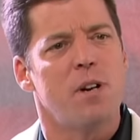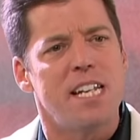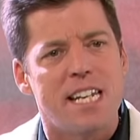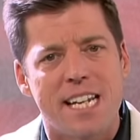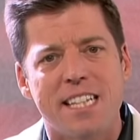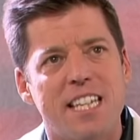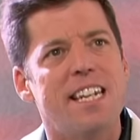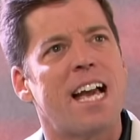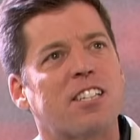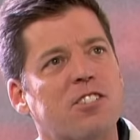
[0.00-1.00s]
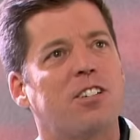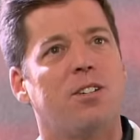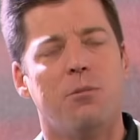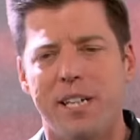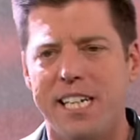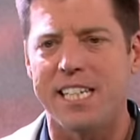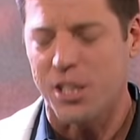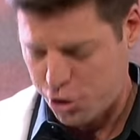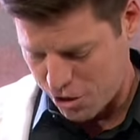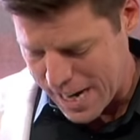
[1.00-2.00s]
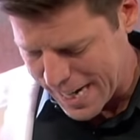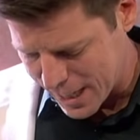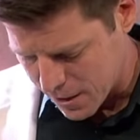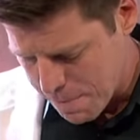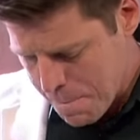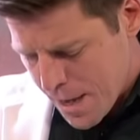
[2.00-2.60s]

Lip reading: We need the next goal, we need the trial